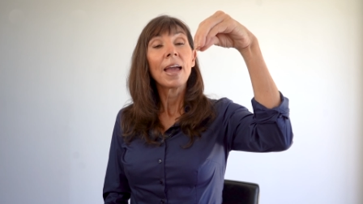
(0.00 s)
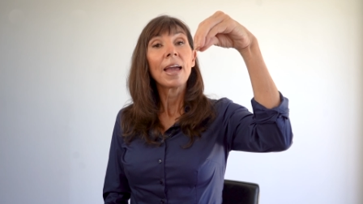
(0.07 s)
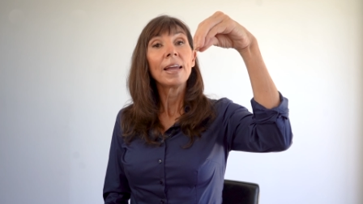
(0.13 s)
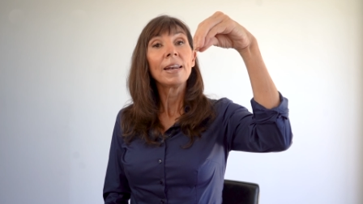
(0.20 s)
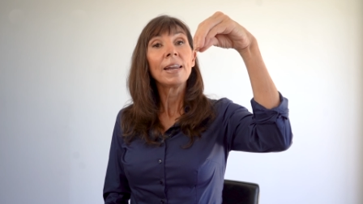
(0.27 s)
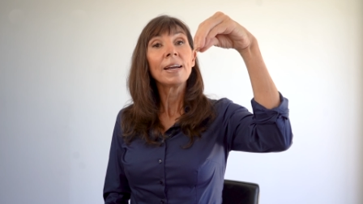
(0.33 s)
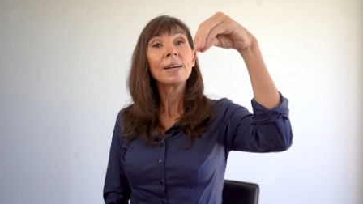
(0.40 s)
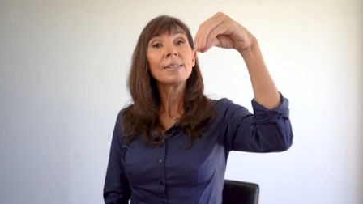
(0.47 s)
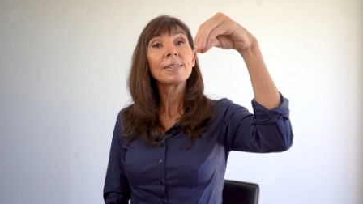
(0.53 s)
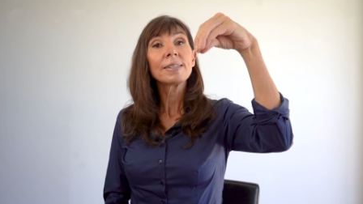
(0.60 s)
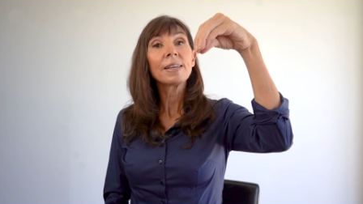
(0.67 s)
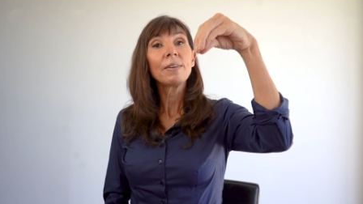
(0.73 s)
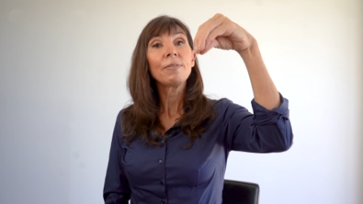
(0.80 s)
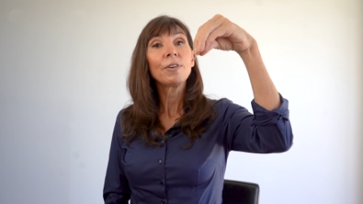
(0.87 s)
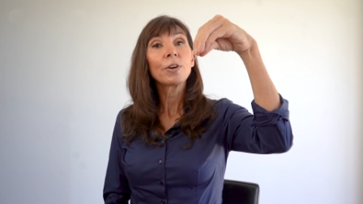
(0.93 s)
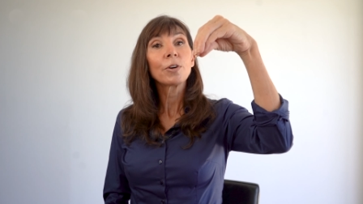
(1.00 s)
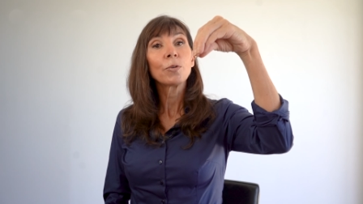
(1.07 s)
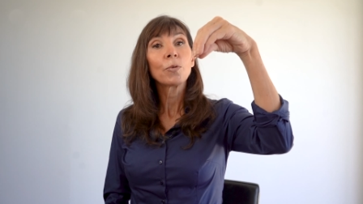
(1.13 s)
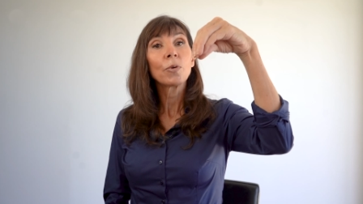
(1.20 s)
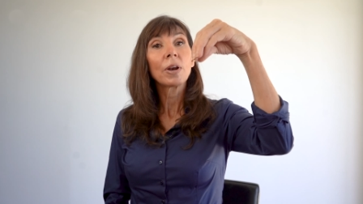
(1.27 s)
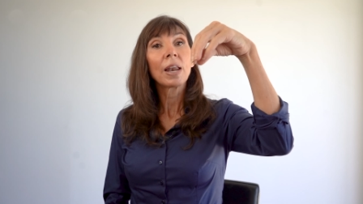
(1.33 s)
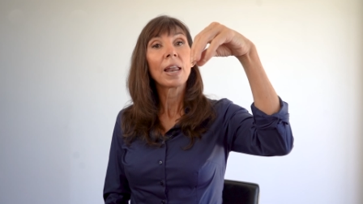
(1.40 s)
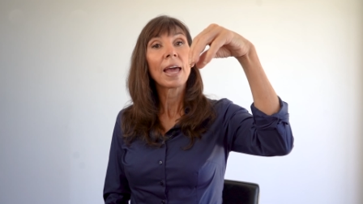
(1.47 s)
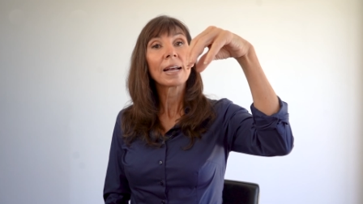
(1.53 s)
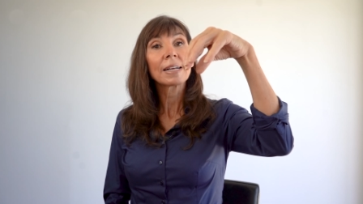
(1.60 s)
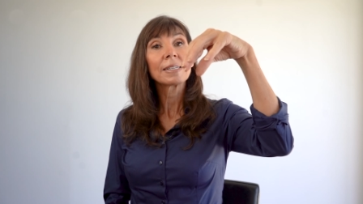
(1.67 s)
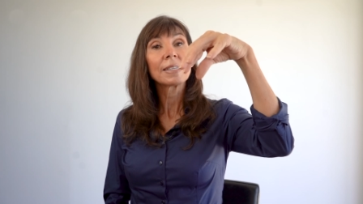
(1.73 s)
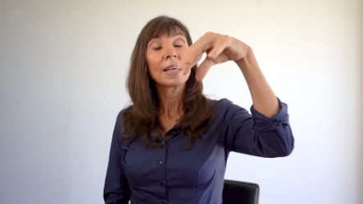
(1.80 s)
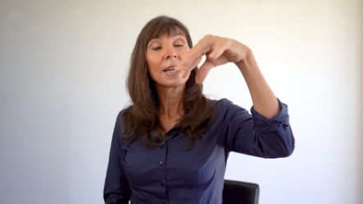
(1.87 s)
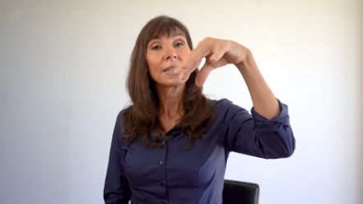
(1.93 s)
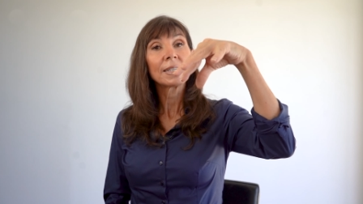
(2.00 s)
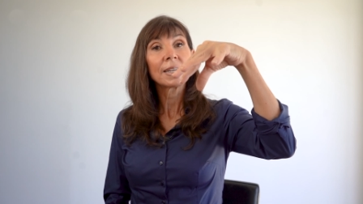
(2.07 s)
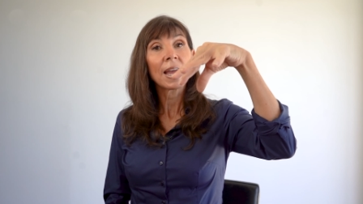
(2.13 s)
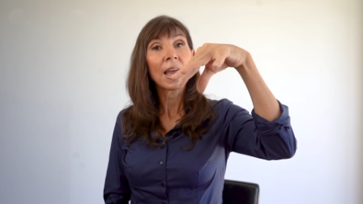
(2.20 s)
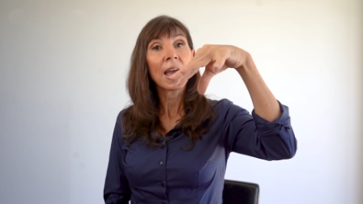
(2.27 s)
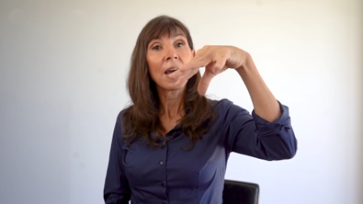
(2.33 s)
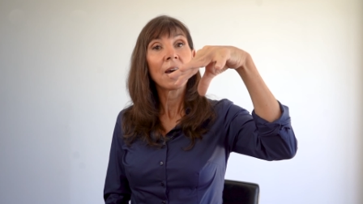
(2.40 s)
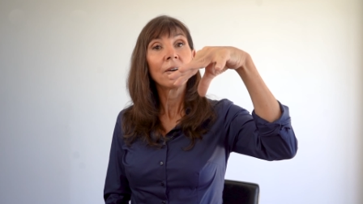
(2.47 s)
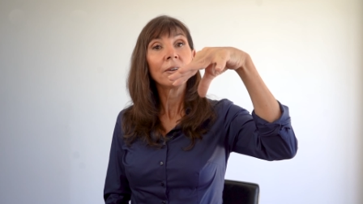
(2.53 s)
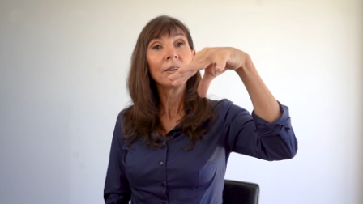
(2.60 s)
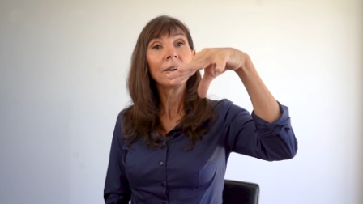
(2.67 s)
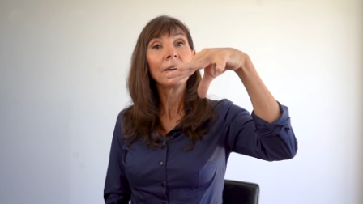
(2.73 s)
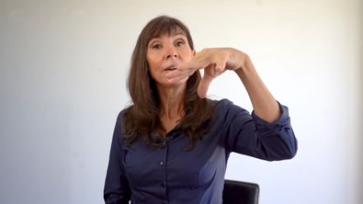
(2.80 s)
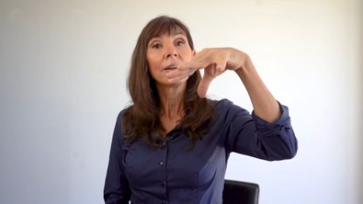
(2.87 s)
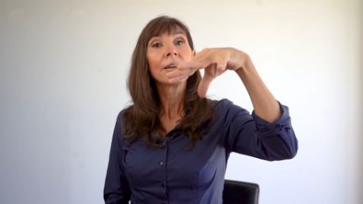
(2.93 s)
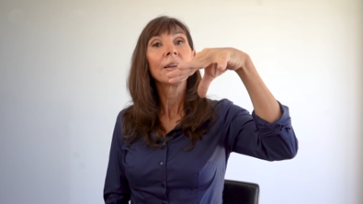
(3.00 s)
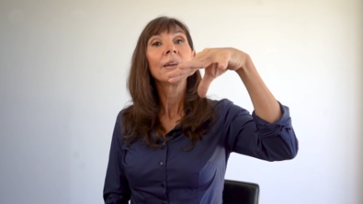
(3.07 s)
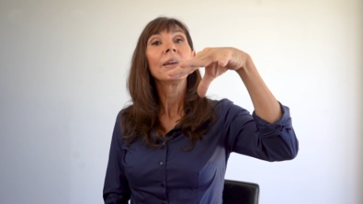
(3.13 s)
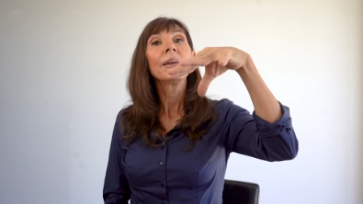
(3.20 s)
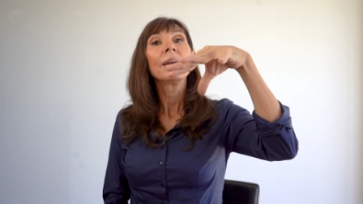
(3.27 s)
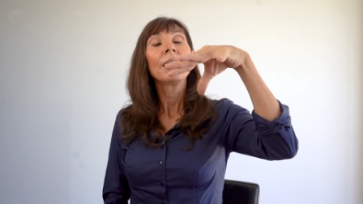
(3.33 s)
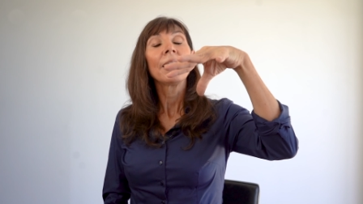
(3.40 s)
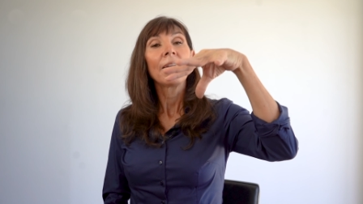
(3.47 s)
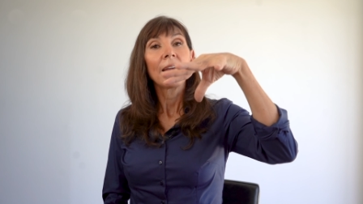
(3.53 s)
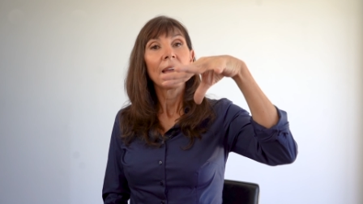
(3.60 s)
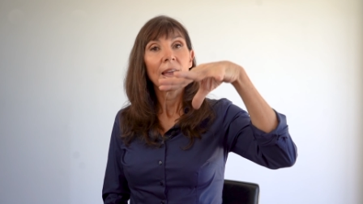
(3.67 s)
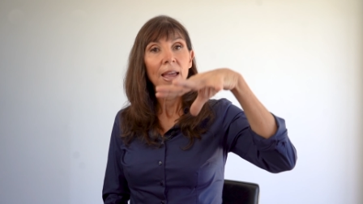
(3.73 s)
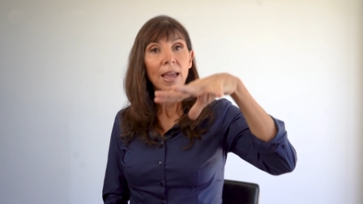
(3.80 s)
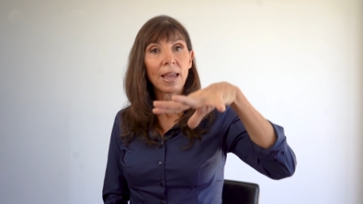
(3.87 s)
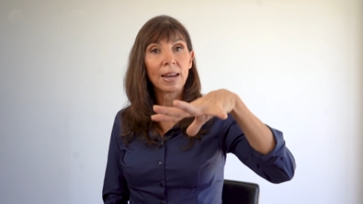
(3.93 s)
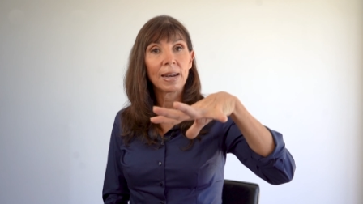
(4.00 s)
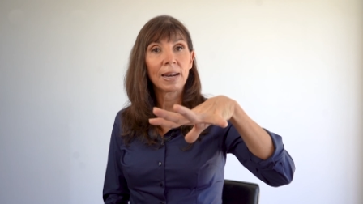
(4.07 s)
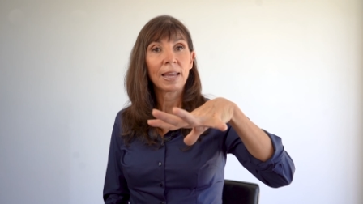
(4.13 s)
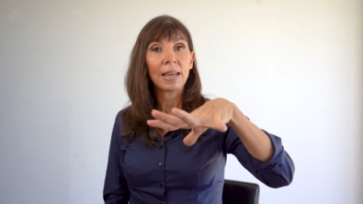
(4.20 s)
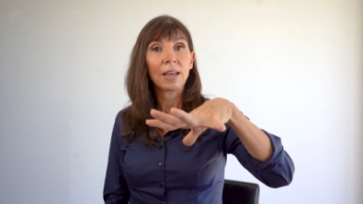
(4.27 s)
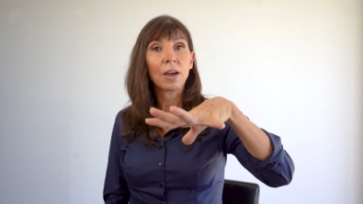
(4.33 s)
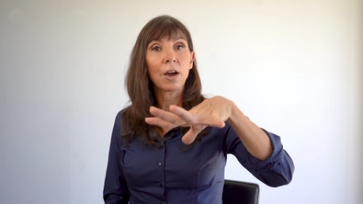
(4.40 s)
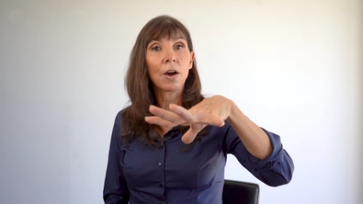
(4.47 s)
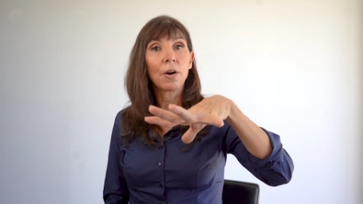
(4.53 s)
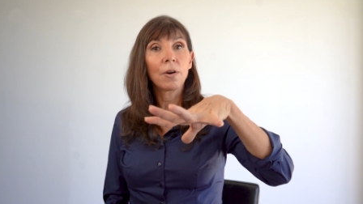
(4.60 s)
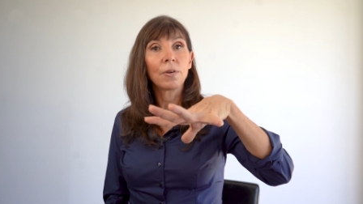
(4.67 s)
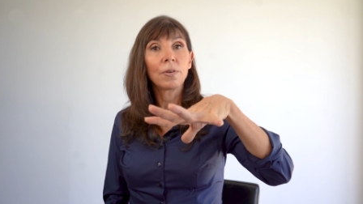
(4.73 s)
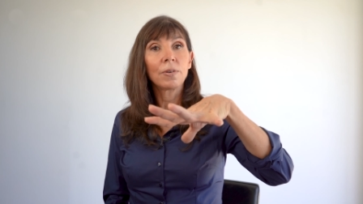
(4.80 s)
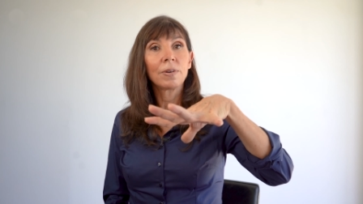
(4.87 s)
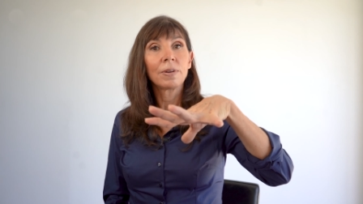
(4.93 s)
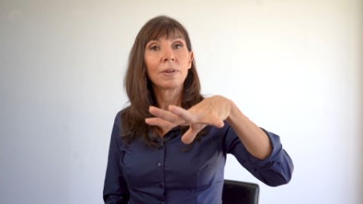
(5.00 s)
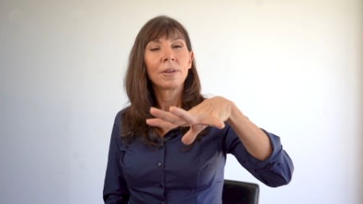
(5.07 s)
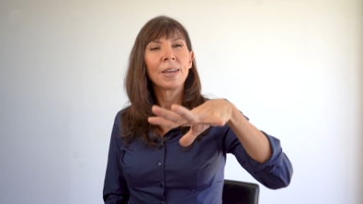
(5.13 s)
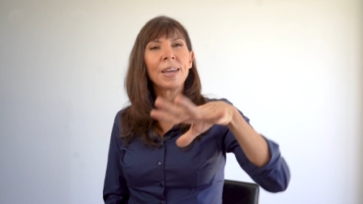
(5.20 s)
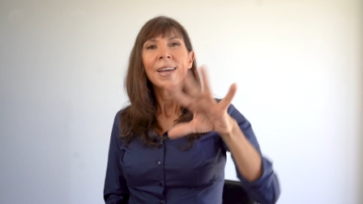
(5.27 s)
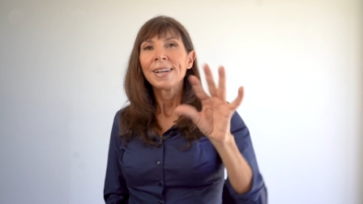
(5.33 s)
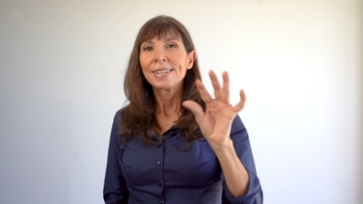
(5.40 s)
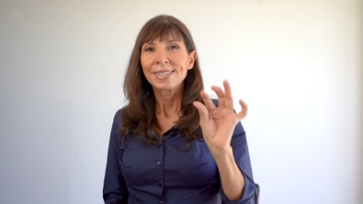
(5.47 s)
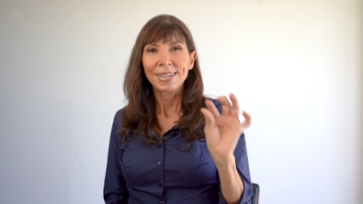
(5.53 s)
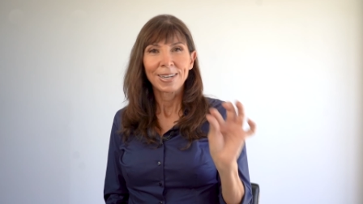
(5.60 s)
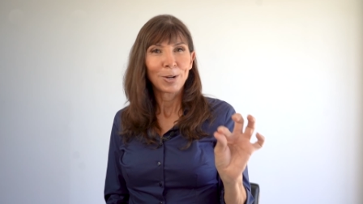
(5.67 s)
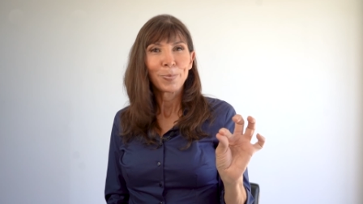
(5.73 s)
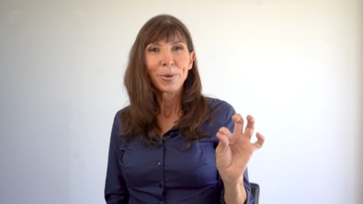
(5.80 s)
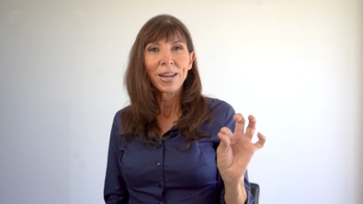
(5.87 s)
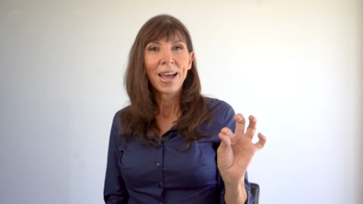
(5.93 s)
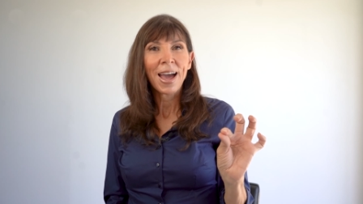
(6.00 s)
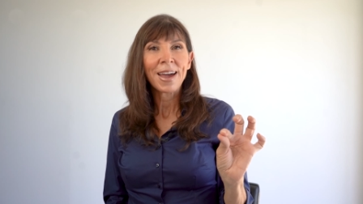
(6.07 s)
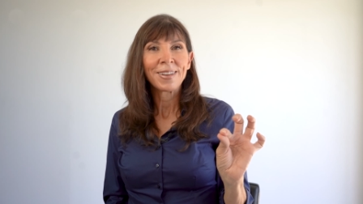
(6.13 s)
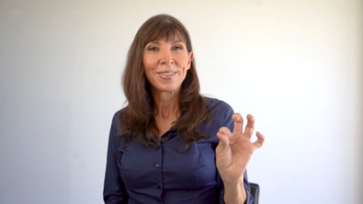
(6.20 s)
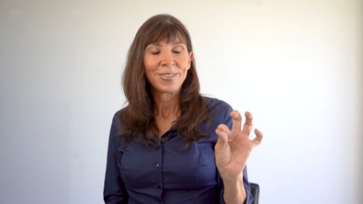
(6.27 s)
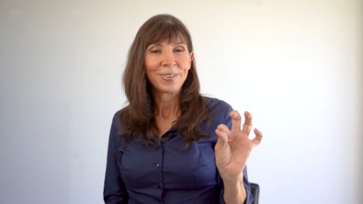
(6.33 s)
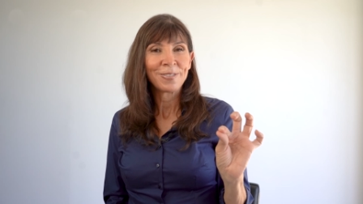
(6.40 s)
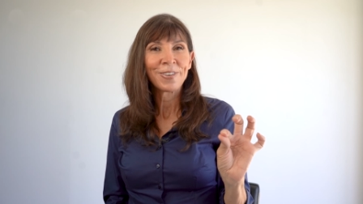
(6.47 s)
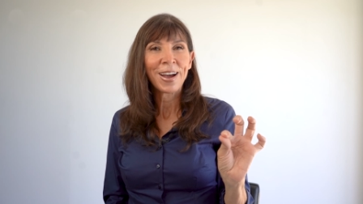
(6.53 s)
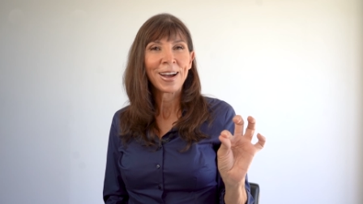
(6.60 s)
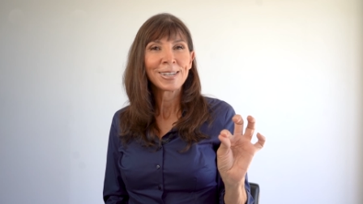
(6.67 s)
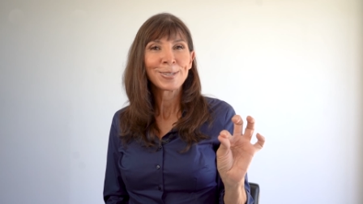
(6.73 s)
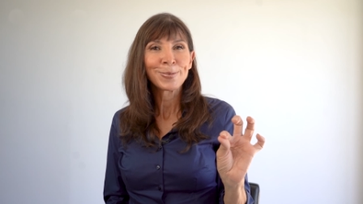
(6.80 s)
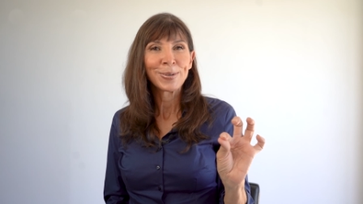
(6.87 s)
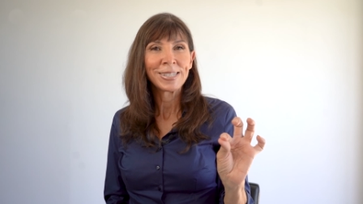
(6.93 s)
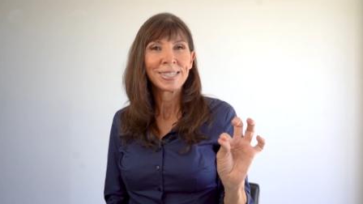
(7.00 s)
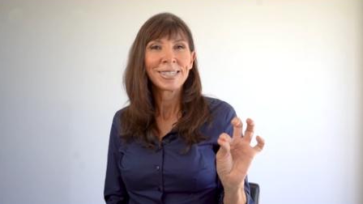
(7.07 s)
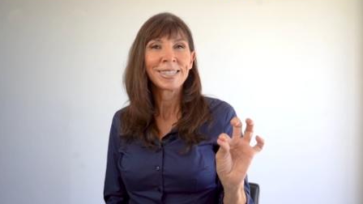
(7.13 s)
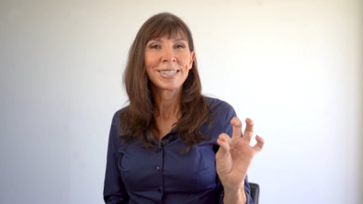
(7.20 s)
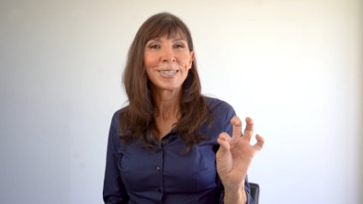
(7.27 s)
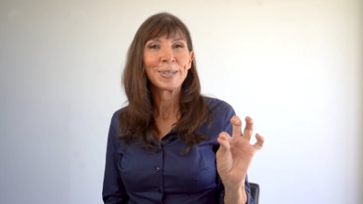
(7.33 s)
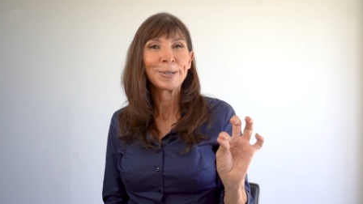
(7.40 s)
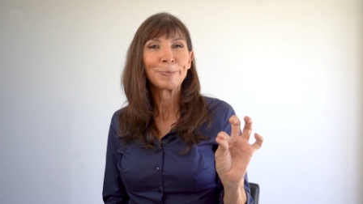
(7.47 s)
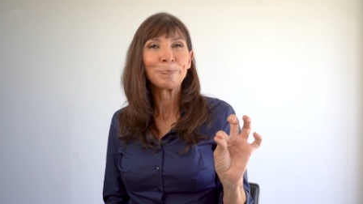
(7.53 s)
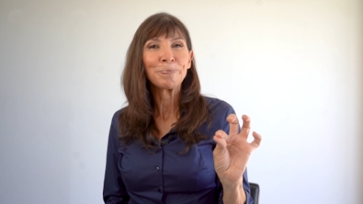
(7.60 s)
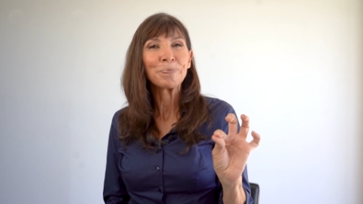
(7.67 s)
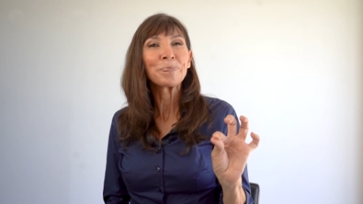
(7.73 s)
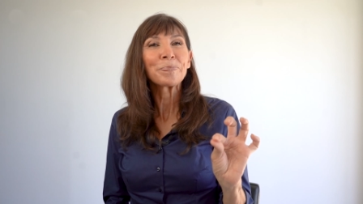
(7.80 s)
And now see if you can relax that down and let go. It's a little bit harder than the fast ones, isn't it?